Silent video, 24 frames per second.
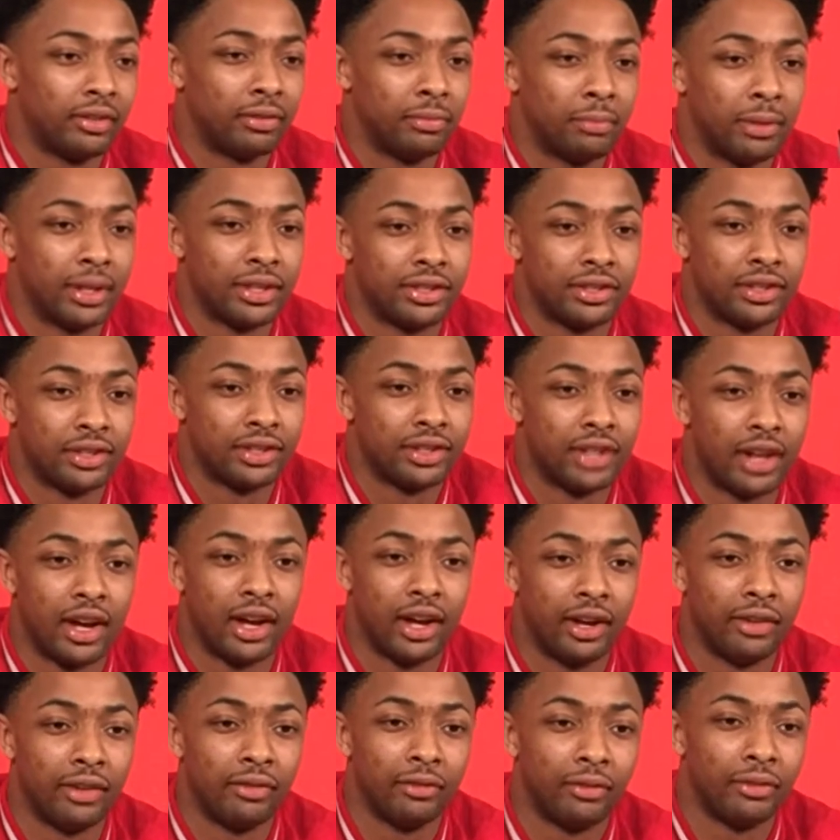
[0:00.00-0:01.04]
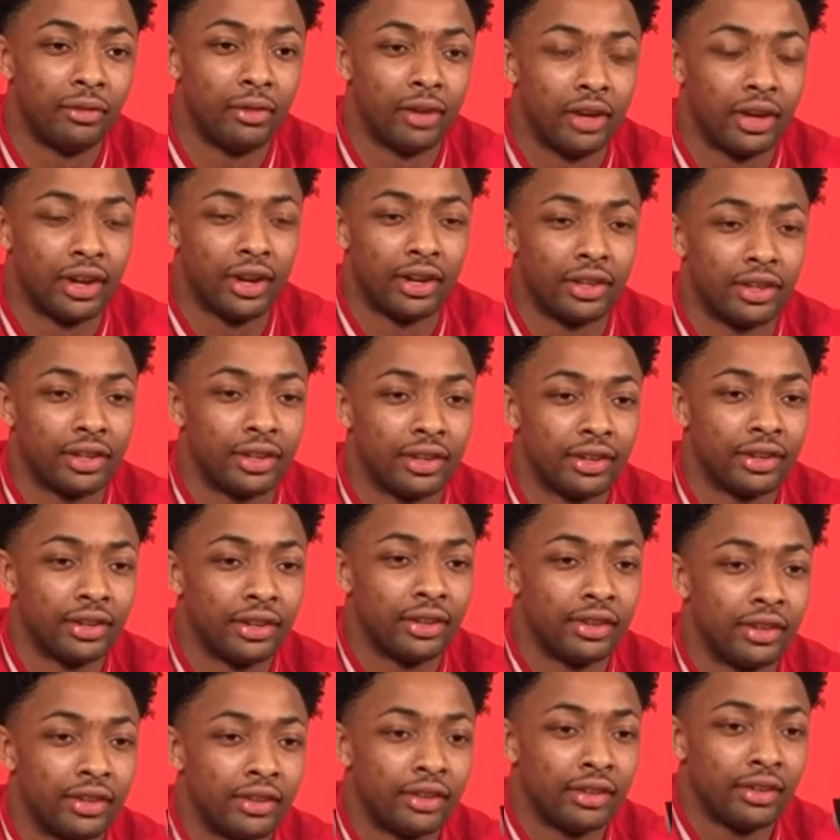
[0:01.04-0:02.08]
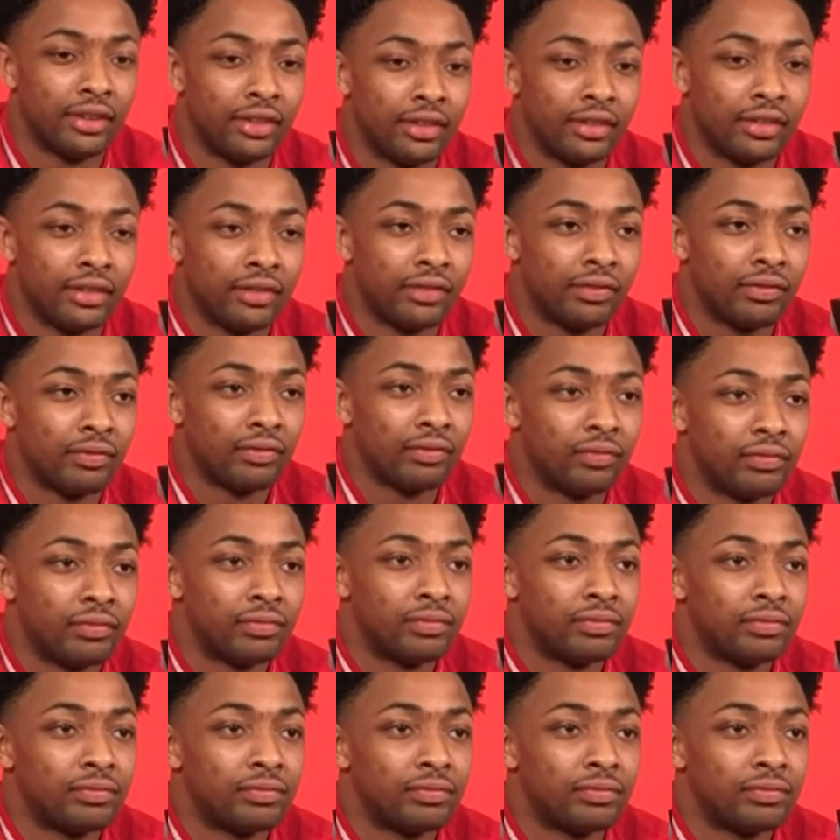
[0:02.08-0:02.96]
best of your time while you're out there.